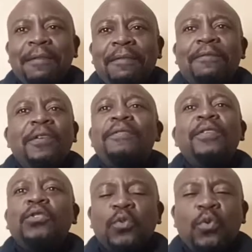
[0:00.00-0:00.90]
Very
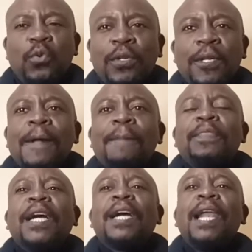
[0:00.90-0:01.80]
soon,
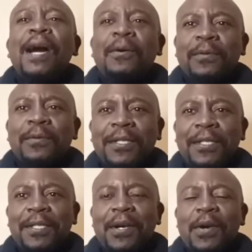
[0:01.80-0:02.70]
the clouds